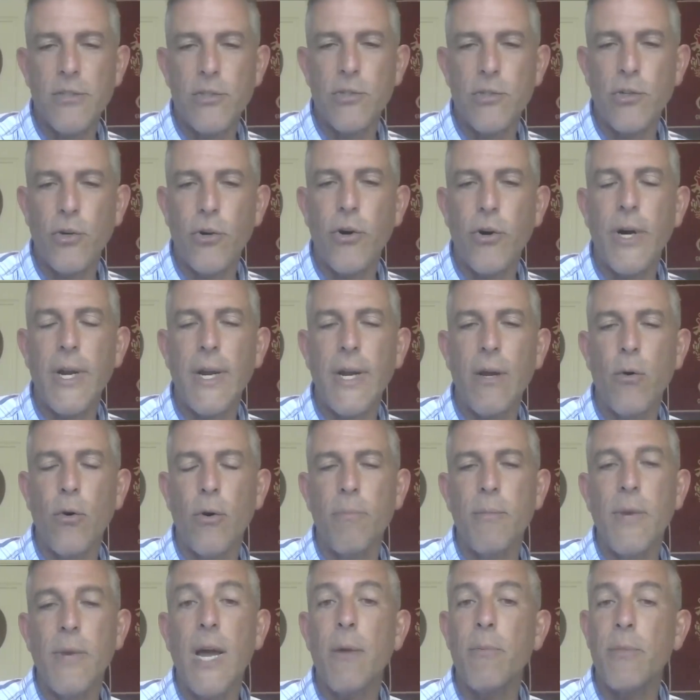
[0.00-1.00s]
story
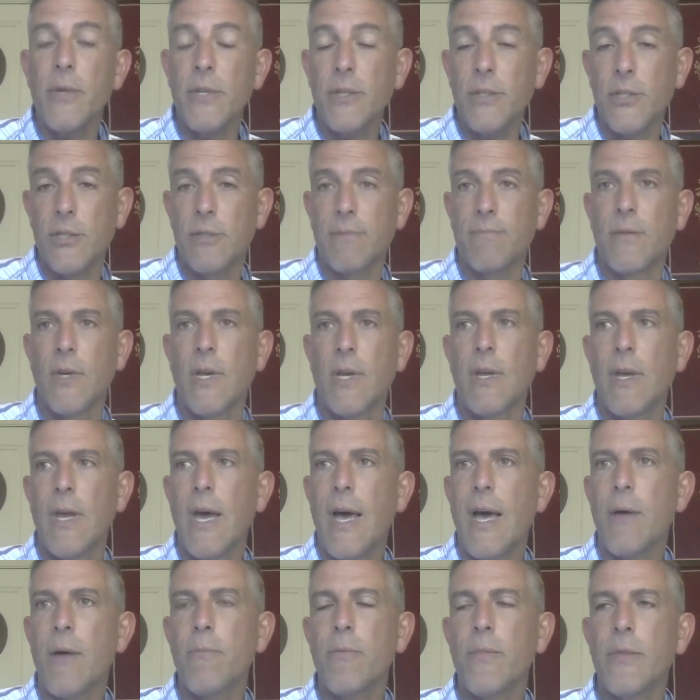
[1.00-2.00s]
or Muhammad's
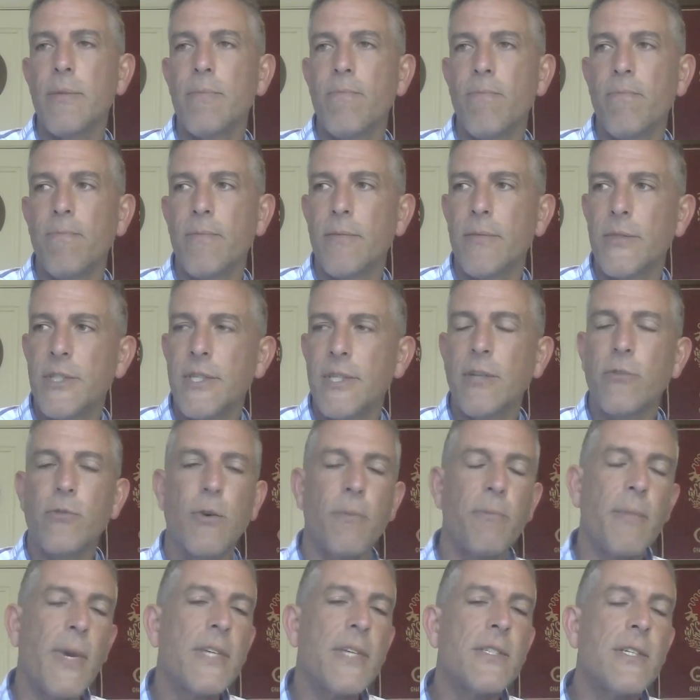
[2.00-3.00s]

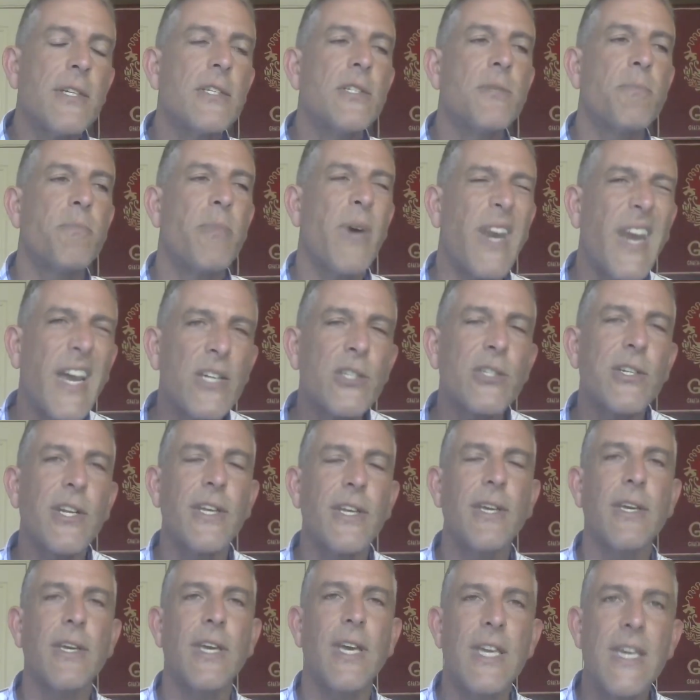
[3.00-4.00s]
central message, but
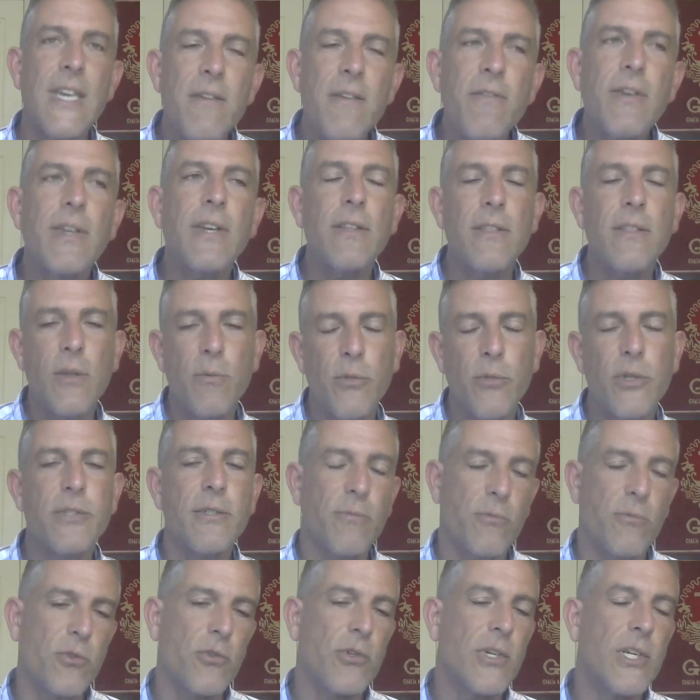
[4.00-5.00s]
actually, even in the
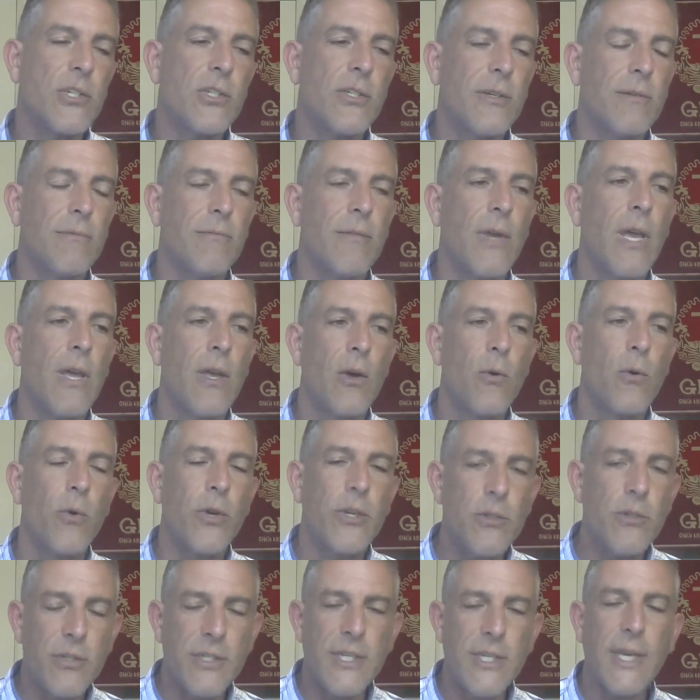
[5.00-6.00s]
Muslim tradition,
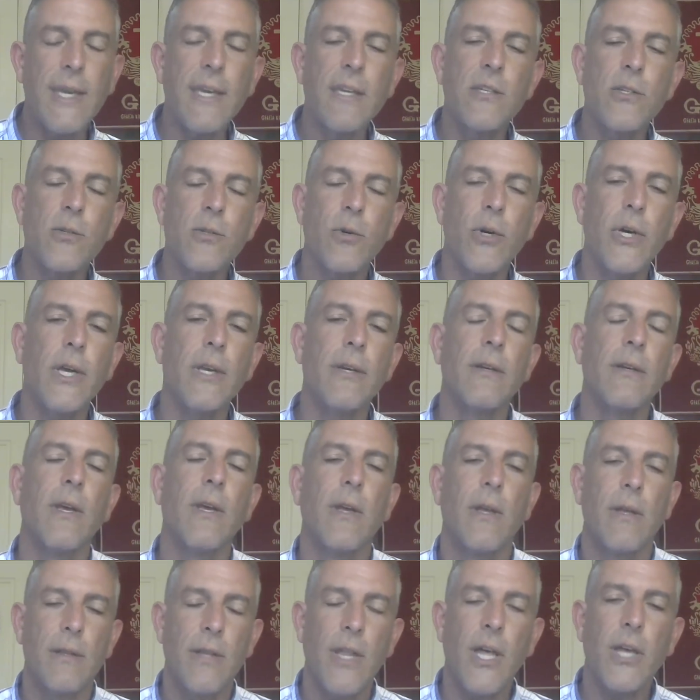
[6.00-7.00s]
when you dig into it,
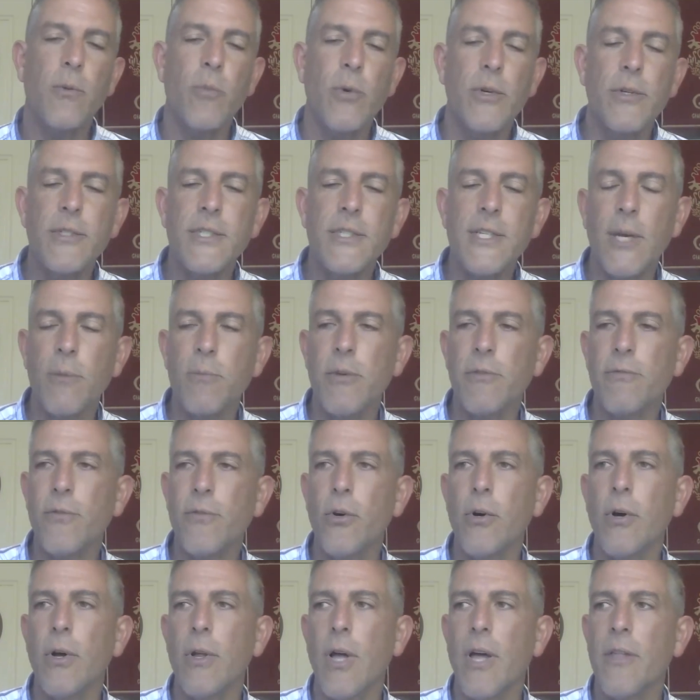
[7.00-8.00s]
like we were saying
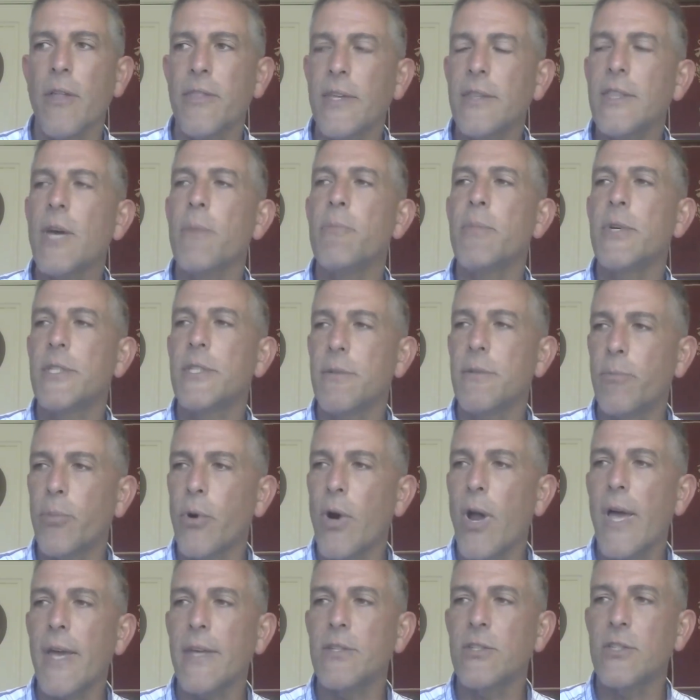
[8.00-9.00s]
before, I think they'd be
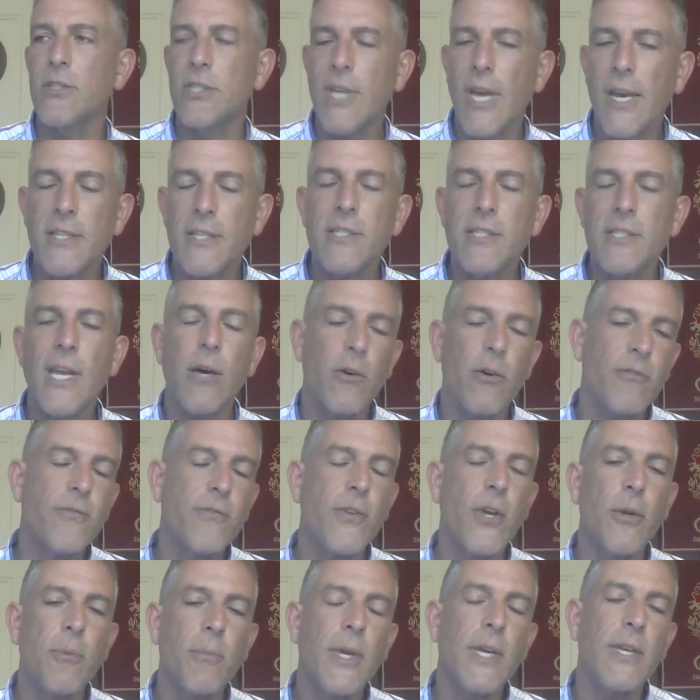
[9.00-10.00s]
surprised just how
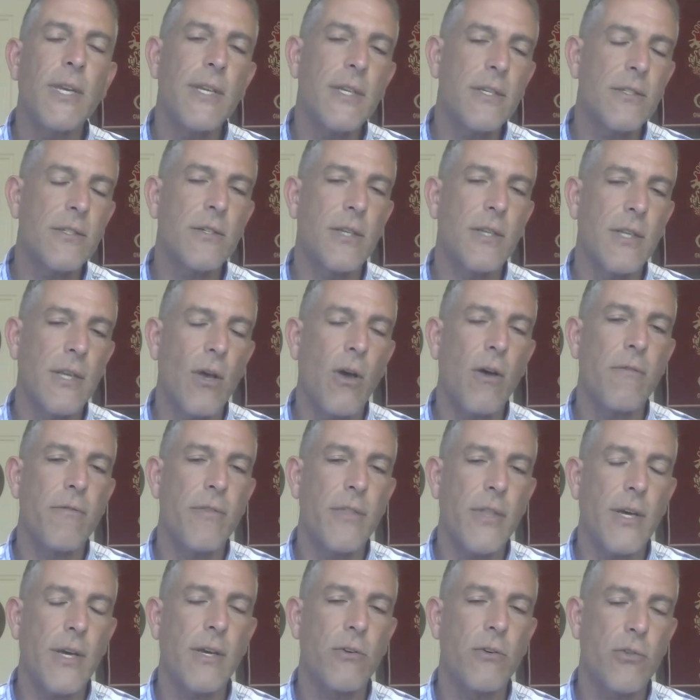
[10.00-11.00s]
affirming it is of
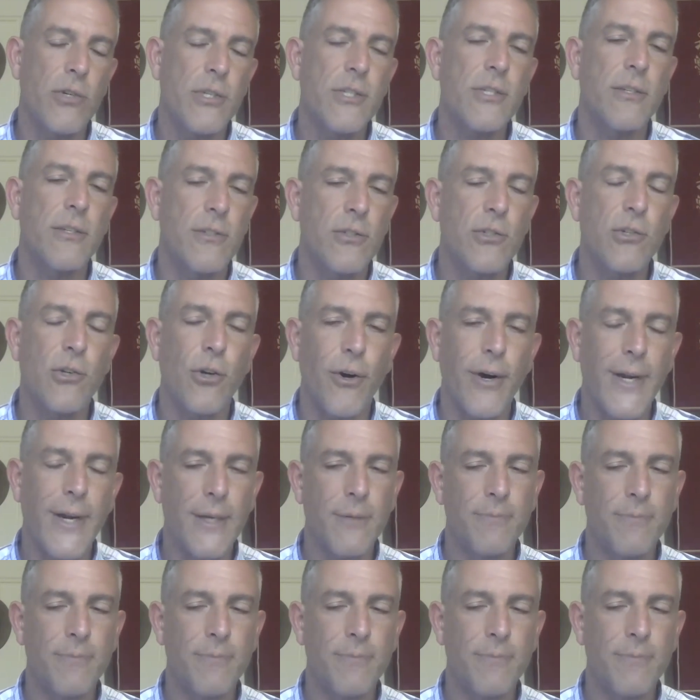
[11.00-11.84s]
the Christian story.